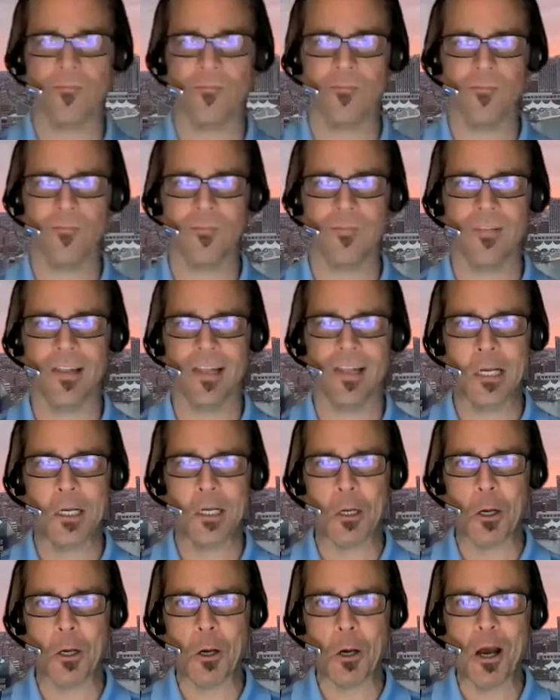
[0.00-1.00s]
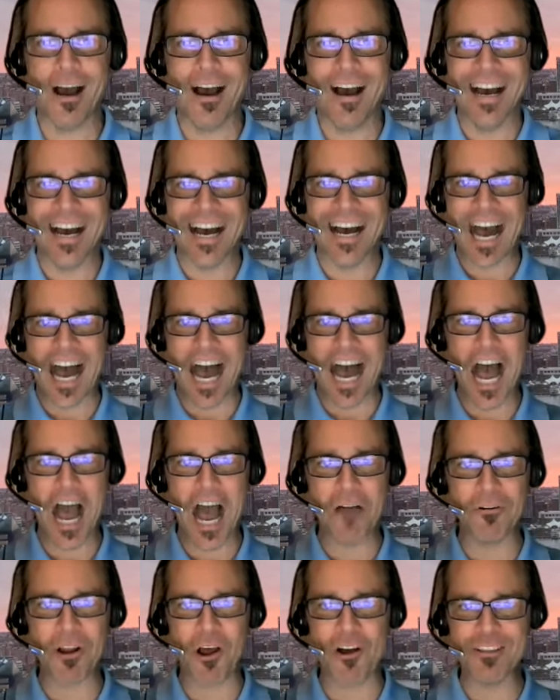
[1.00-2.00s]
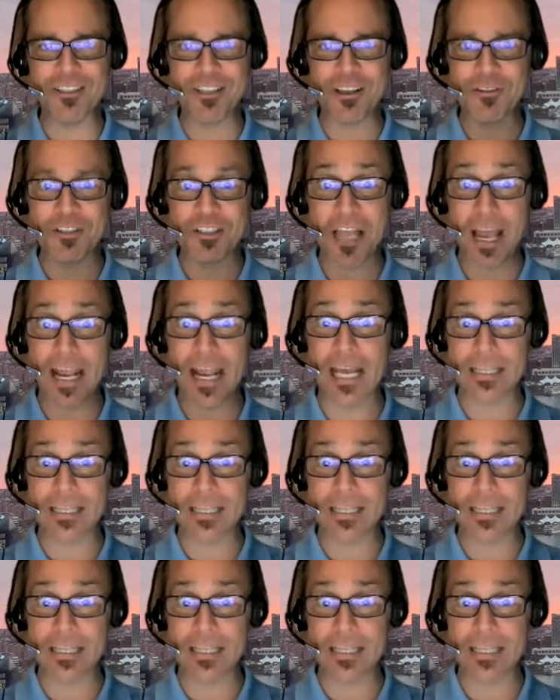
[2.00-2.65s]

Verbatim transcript: he clearly isn't ready to do that, and the Ravens I would clearly say